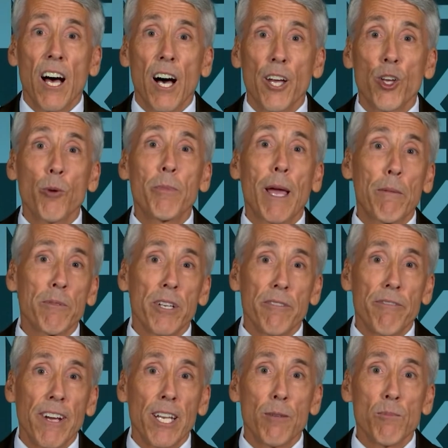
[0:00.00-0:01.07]
uh, he'll be able
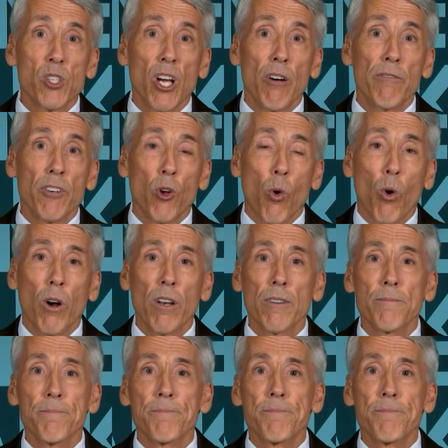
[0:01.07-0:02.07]
to defend himself in court